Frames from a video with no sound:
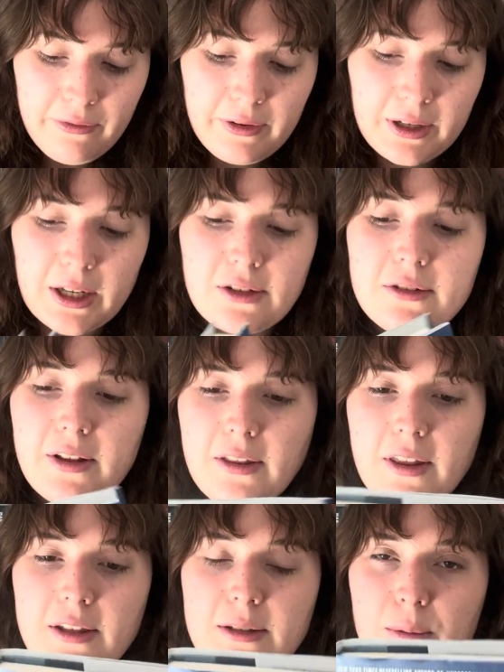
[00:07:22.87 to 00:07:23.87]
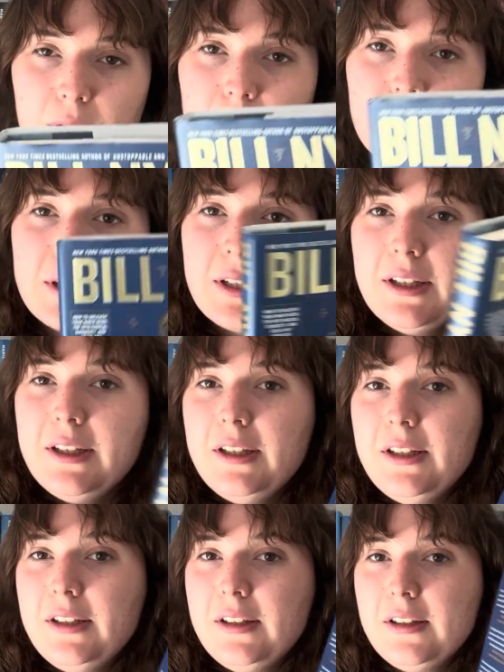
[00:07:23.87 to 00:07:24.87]
And I just thought that this book was
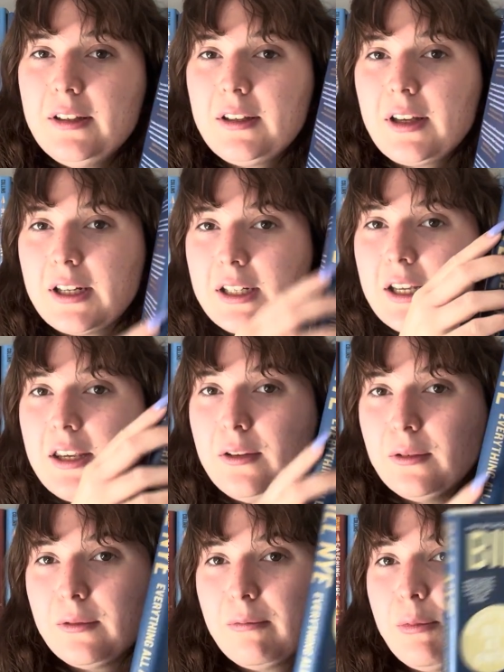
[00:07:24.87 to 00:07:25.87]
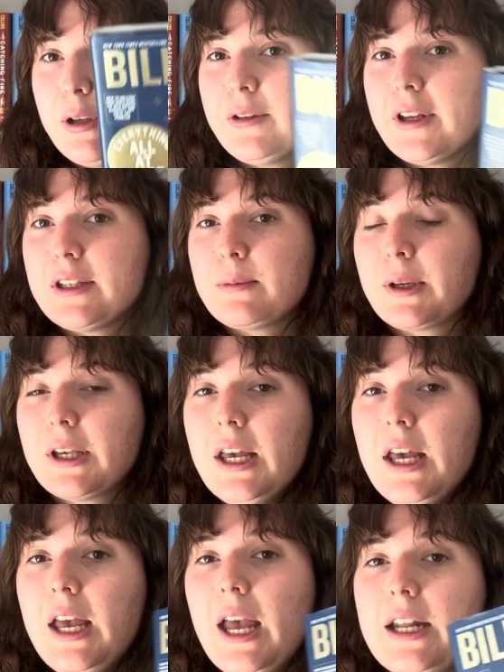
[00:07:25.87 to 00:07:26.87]
kind of cute, Bill Nye's book.
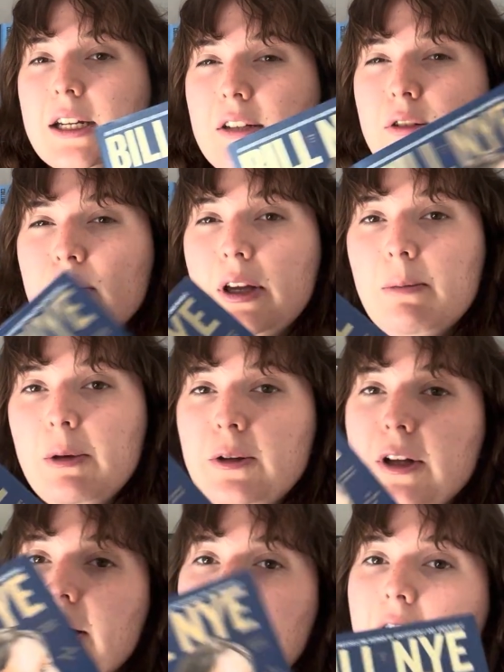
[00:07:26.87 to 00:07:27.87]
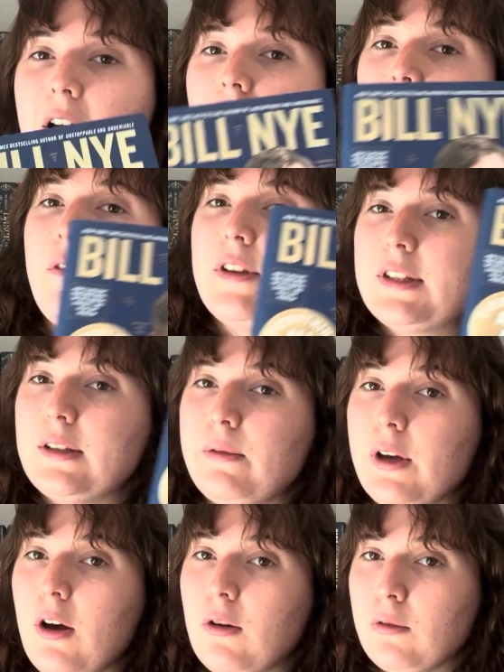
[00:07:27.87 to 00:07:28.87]
And I do like Bill Nye a lot. Obviously we
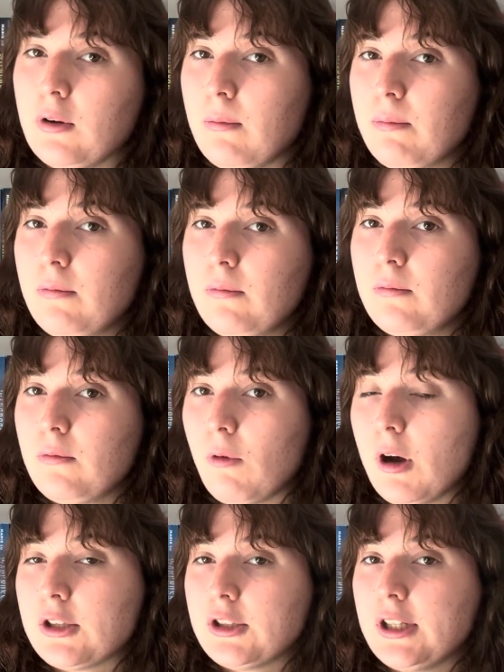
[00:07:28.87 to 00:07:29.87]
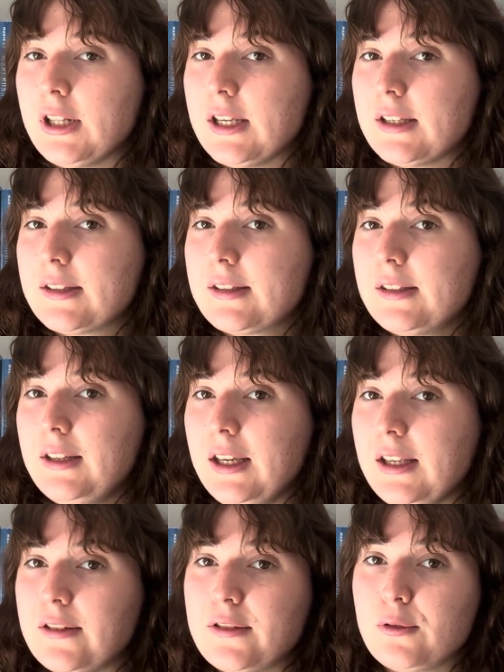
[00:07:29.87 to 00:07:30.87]
all grew up watching this
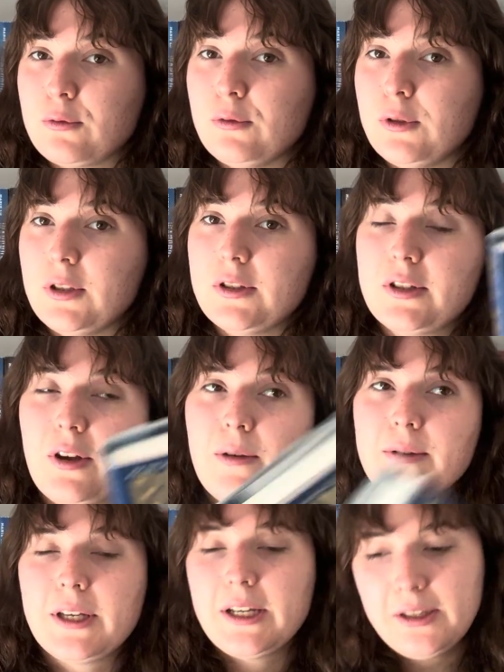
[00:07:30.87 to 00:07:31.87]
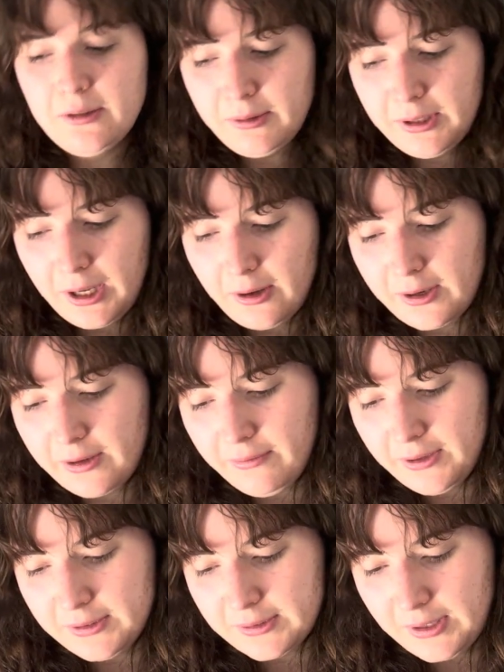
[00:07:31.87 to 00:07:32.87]
in school, so I was like, you know what, I'll give
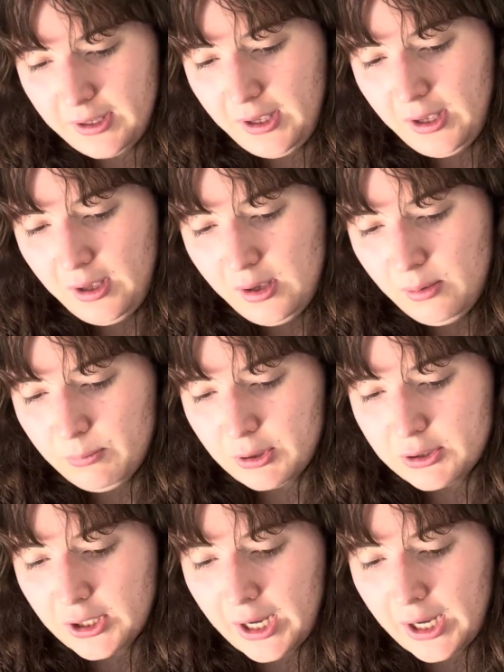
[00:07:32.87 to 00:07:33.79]
his book a shot.